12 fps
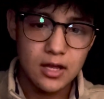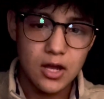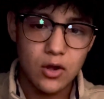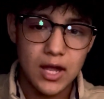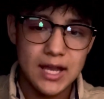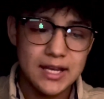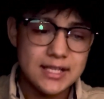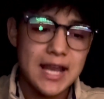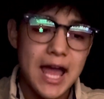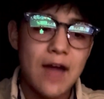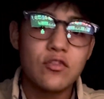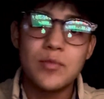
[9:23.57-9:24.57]
Okay, it doesn't
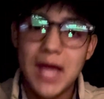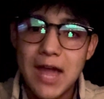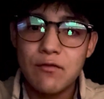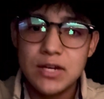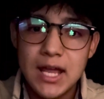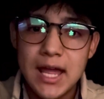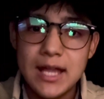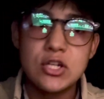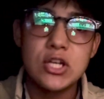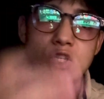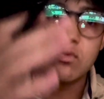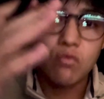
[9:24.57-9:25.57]
have to be every day,
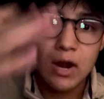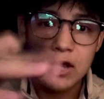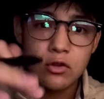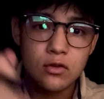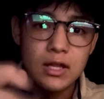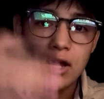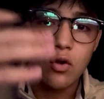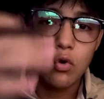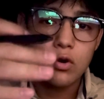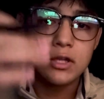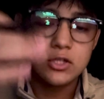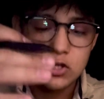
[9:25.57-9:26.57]
just regularly
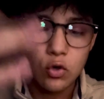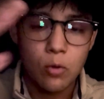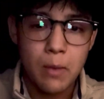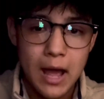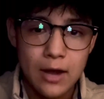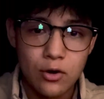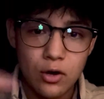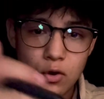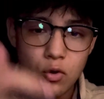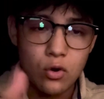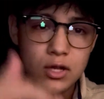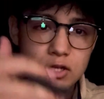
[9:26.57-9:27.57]
according to your pattern,
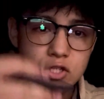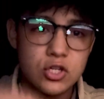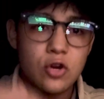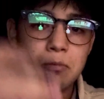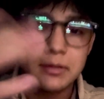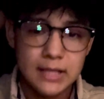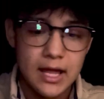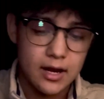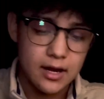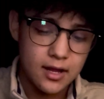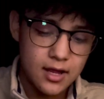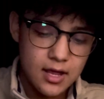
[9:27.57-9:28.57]
according to your plan.